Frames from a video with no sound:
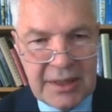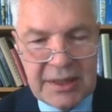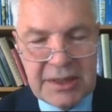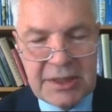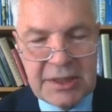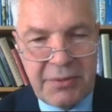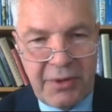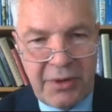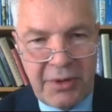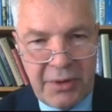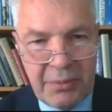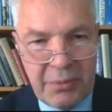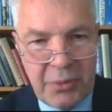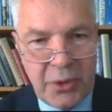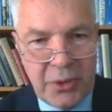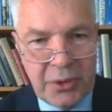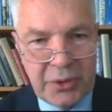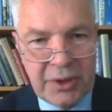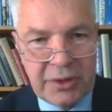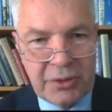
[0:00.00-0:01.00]
This is very
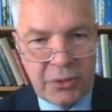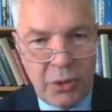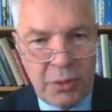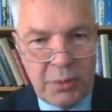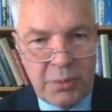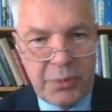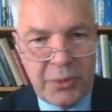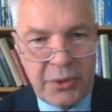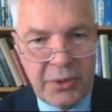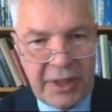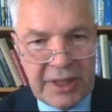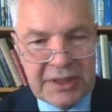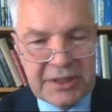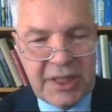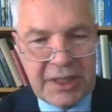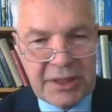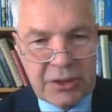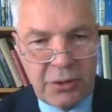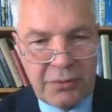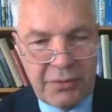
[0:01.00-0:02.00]
important, open
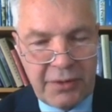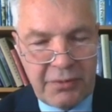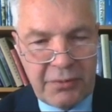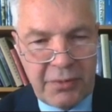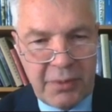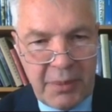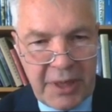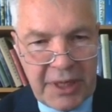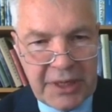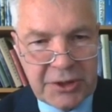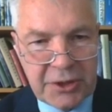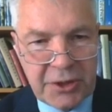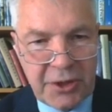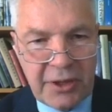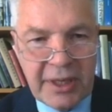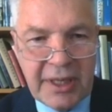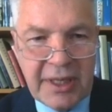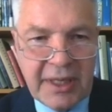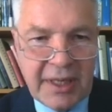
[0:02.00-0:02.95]
exchange of information.